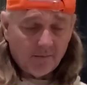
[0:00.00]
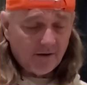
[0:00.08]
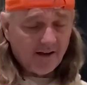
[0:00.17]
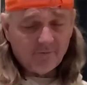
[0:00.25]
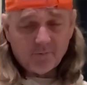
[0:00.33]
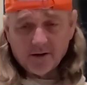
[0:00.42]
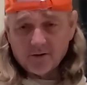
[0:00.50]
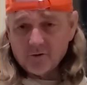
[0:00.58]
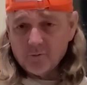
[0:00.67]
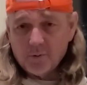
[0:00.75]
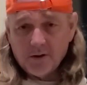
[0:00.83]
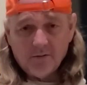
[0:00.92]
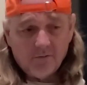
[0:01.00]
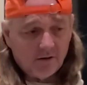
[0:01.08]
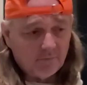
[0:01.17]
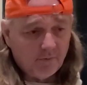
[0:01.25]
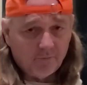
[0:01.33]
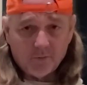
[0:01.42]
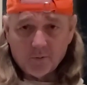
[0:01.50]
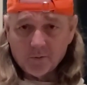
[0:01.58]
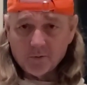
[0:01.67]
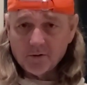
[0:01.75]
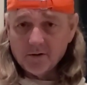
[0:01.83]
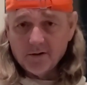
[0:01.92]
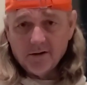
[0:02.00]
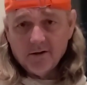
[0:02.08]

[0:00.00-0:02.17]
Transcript: I mean, I've played through Peavies before.